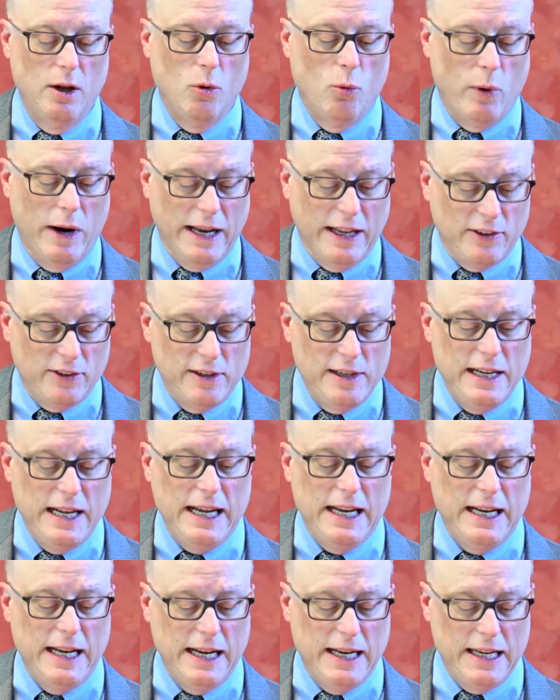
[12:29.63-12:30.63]
What is
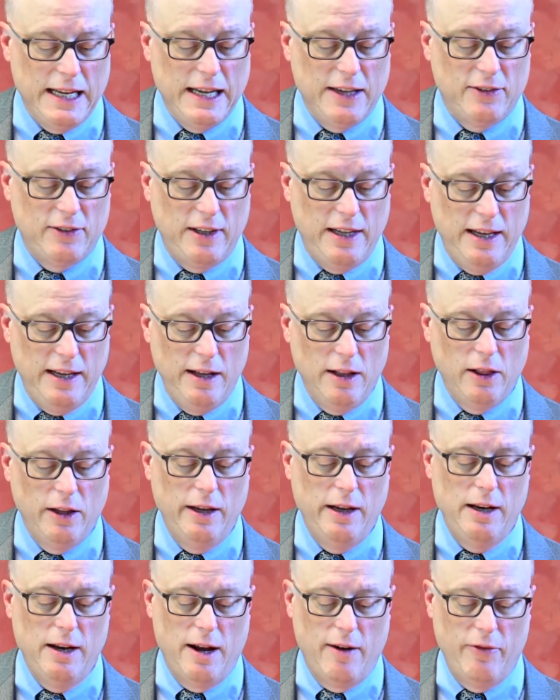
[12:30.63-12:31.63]
needed is
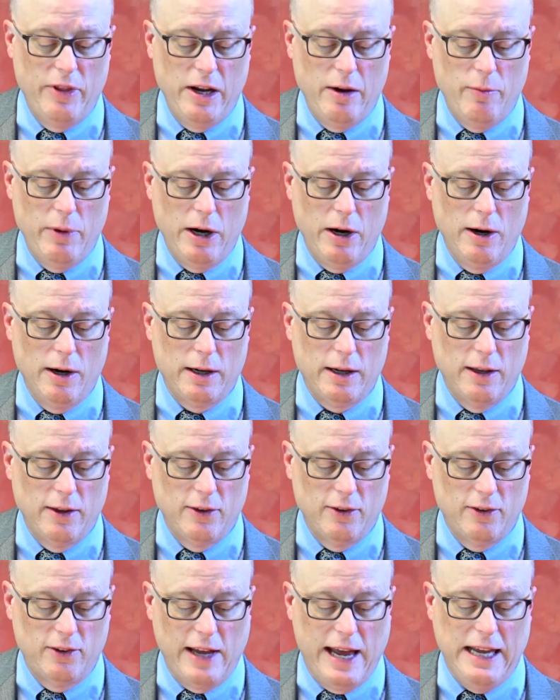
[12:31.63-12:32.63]
healing of the American
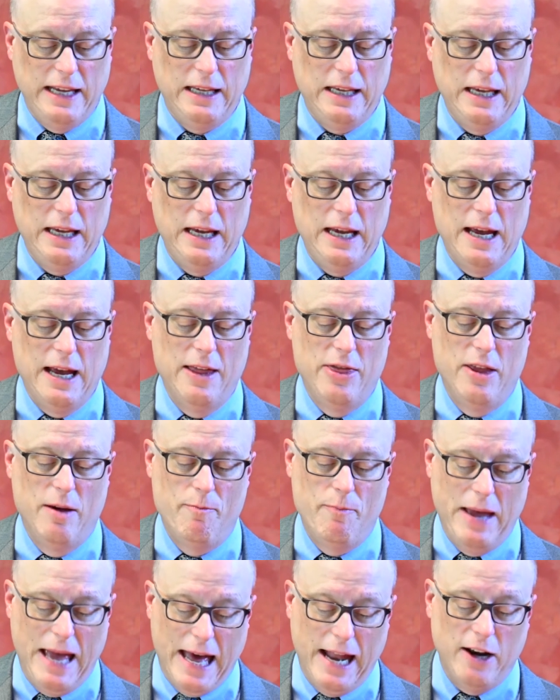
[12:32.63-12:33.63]
psyche and the
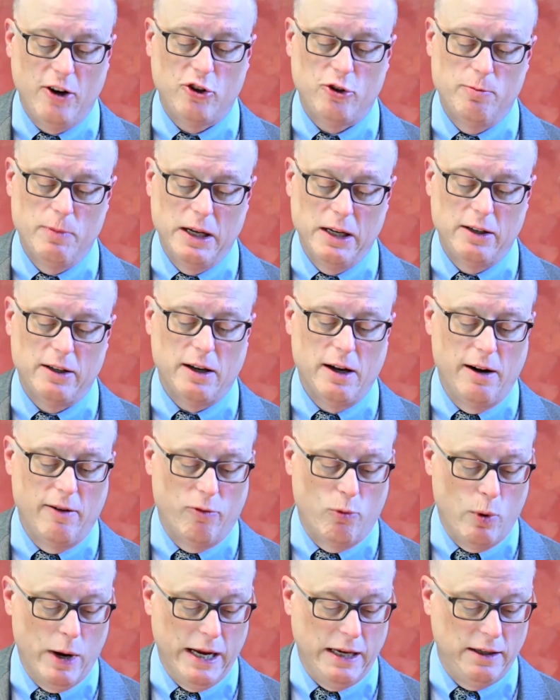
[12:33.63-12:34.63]
banishment of
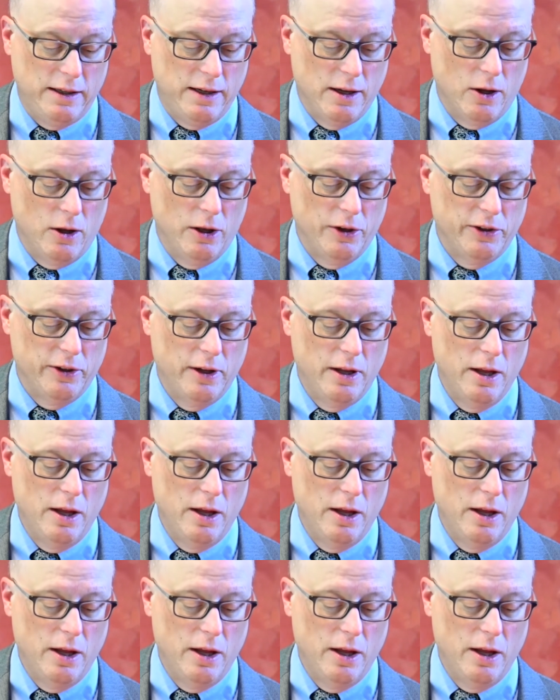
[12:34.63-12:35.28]
white guilt.